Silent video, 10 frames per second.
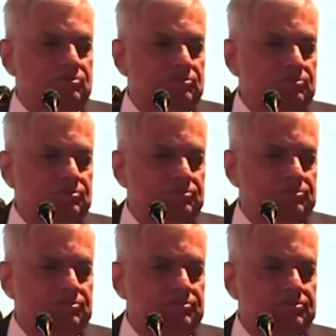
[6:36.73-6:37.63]

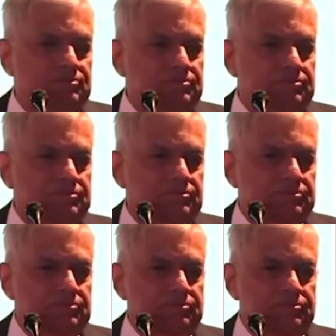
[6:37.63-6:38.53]
No one is speaking in this clip.